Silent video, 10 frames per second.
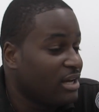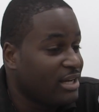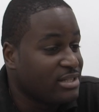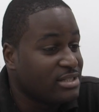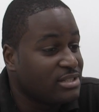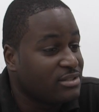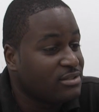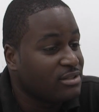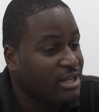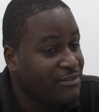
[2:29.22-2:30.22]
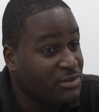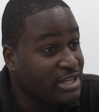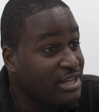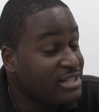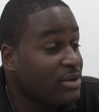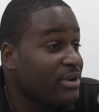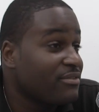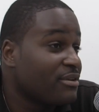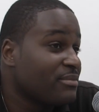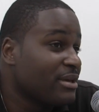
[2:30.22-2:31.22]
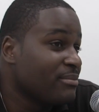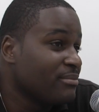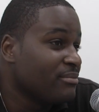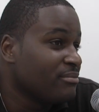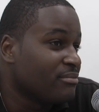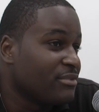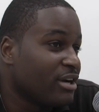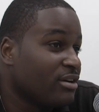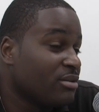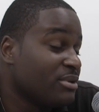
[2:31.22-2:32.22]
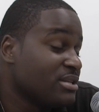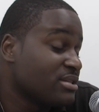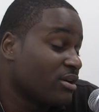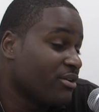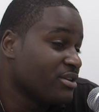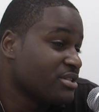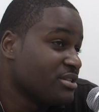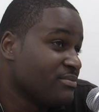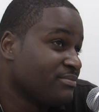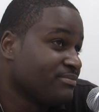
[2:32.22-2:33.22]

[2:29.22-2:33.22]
and if you take that away from them, they're going to be discouraged.